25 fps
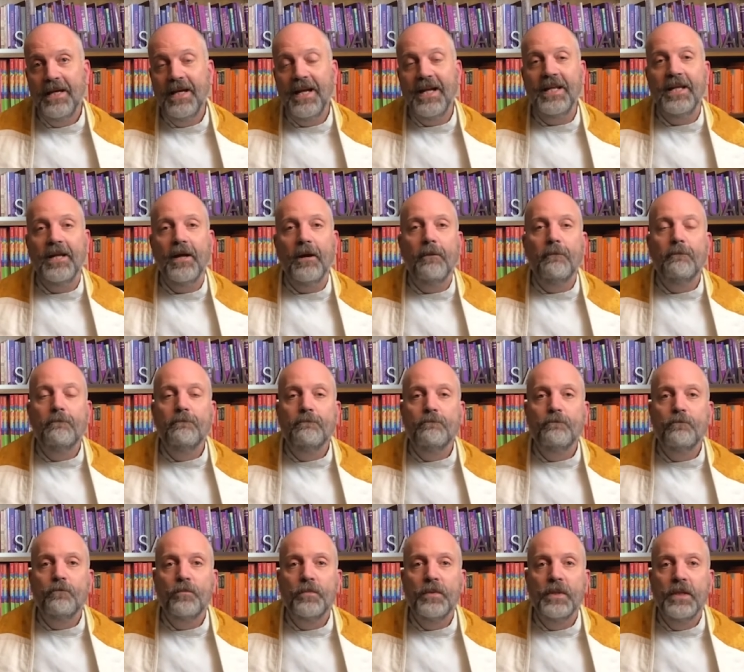Anyhow,
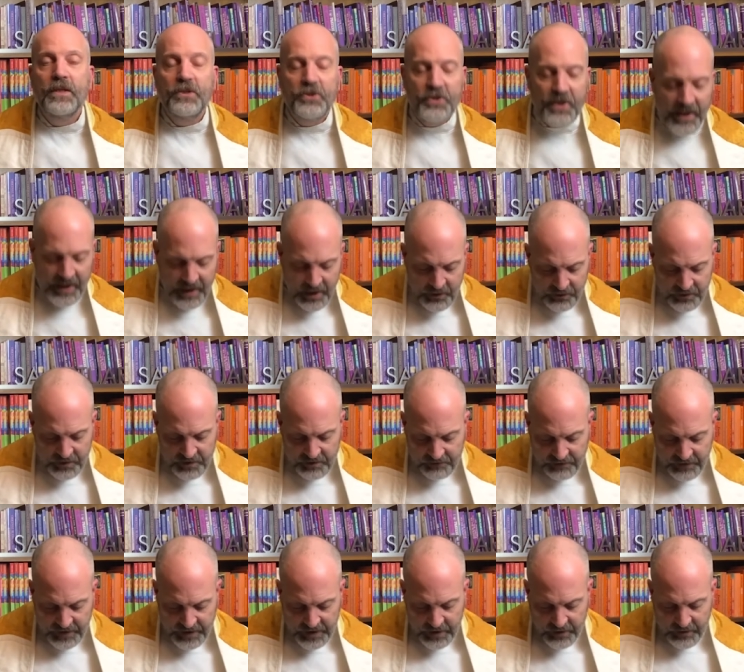check out this
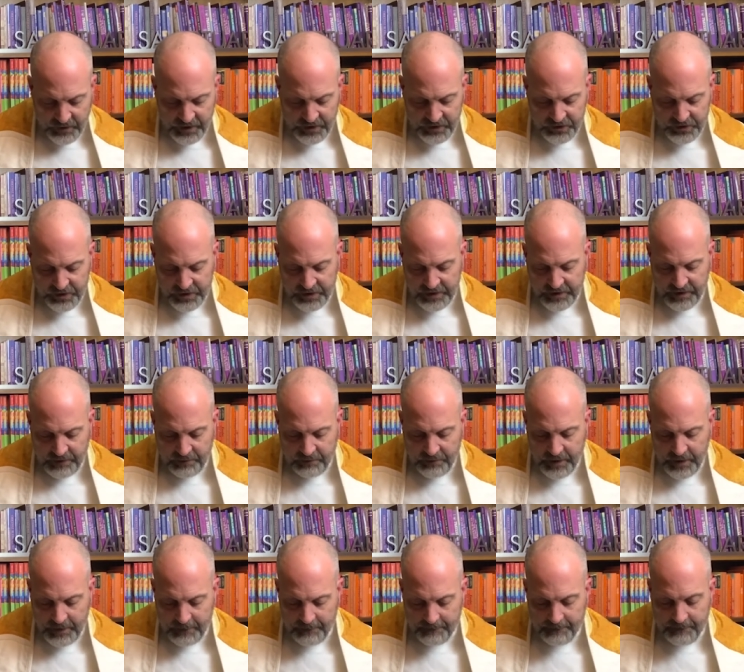video that she sent
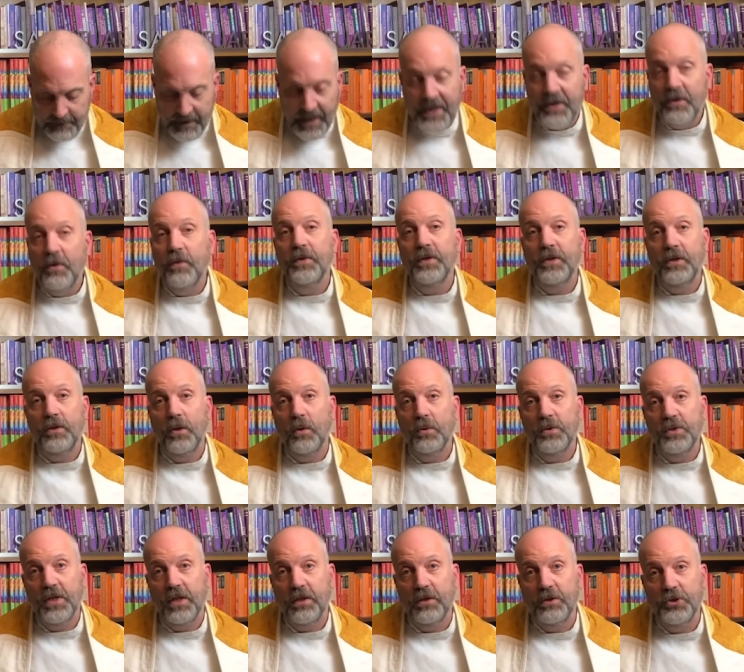me. I know that
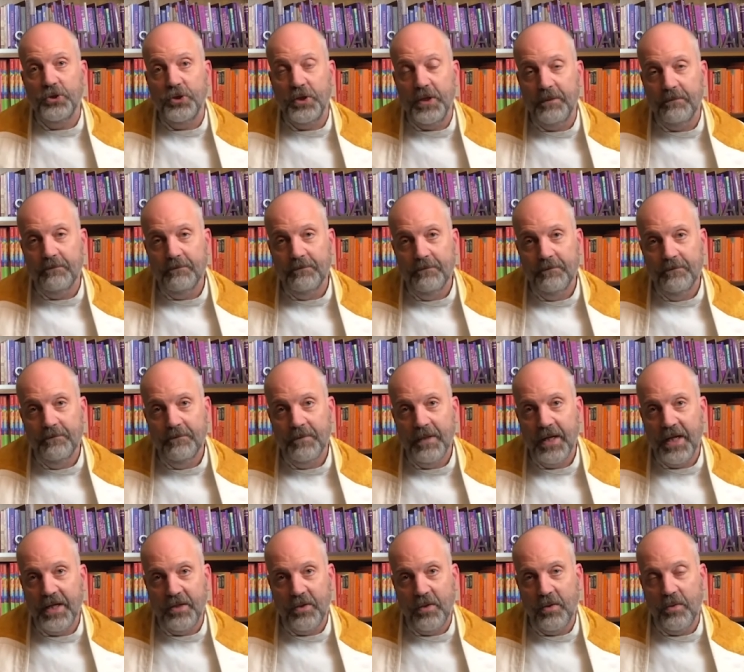goats aren't sheep.
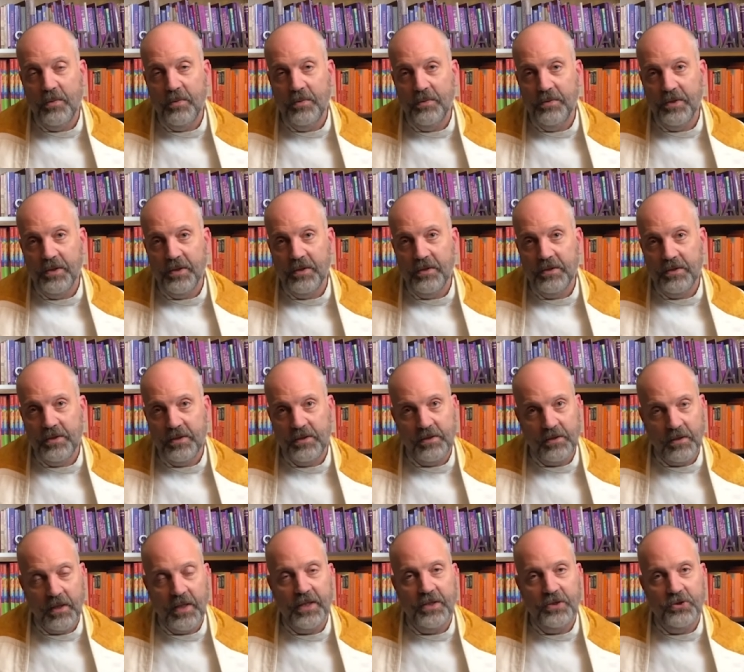I know there is a
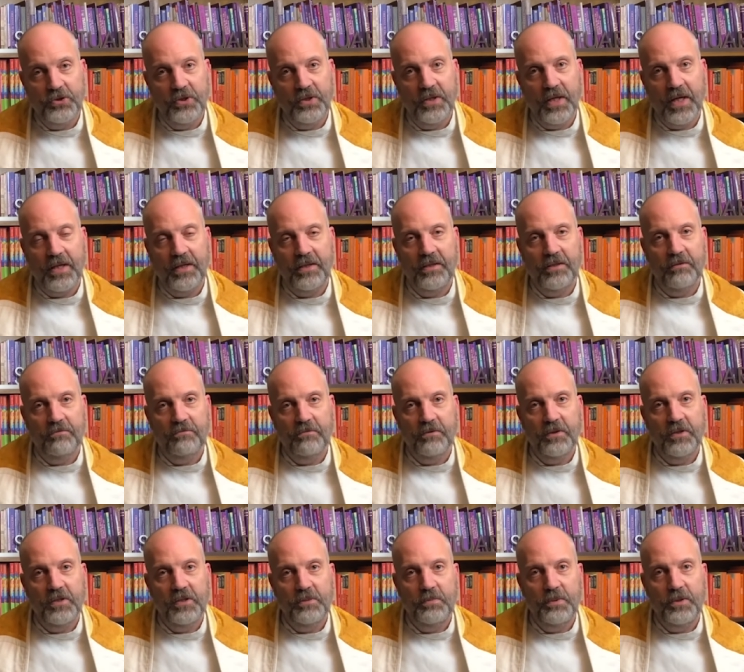slight genetic
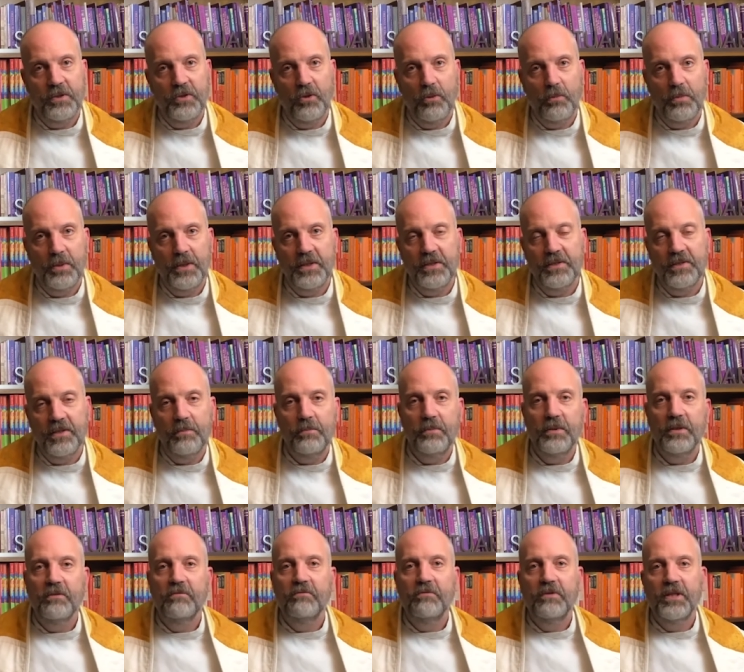difference, but nobody sent
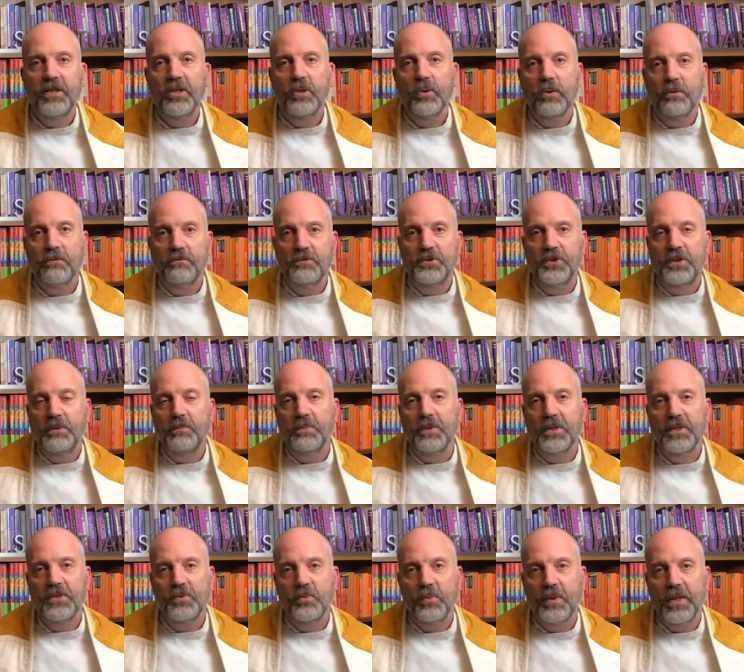me a video of sheep
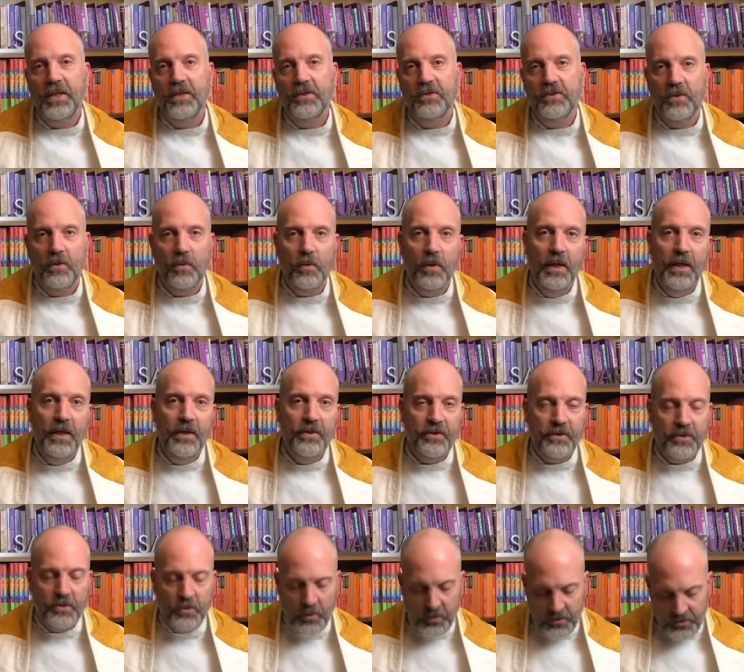this week, so
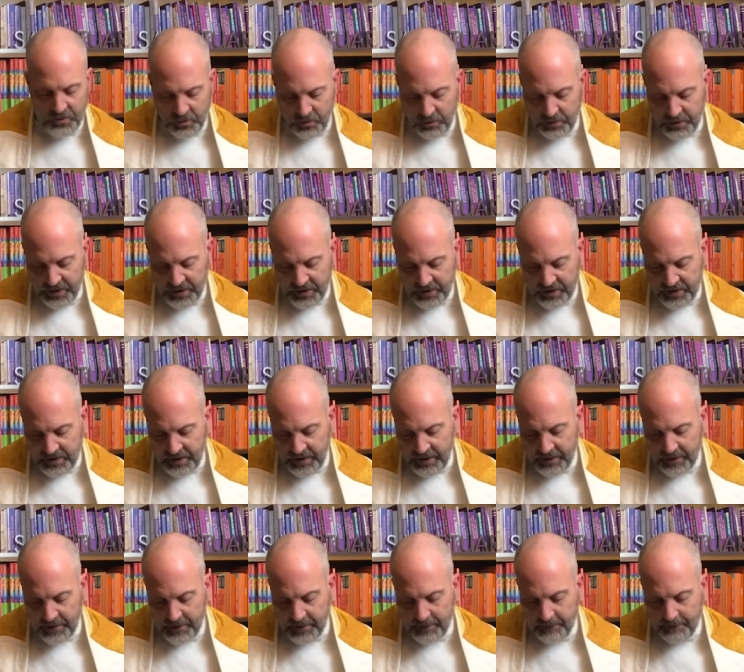the goats will be a
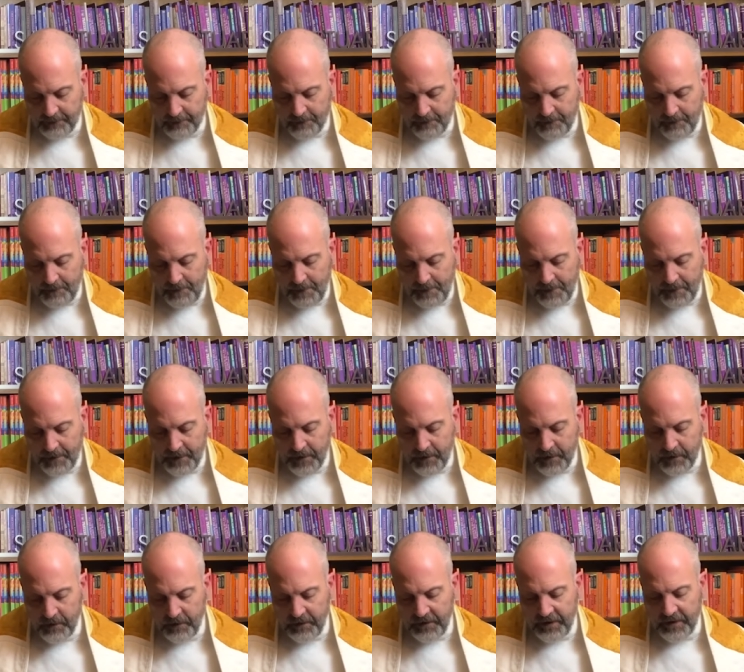stand-in.
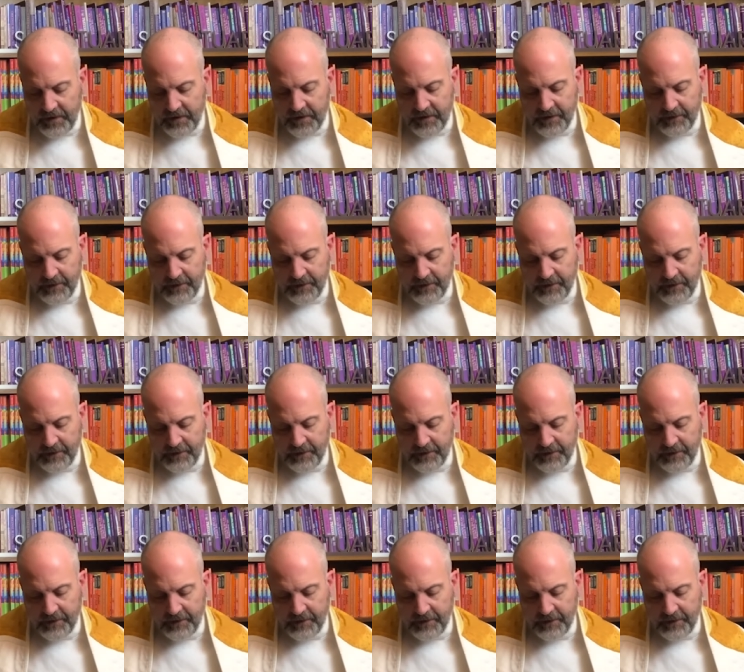Look at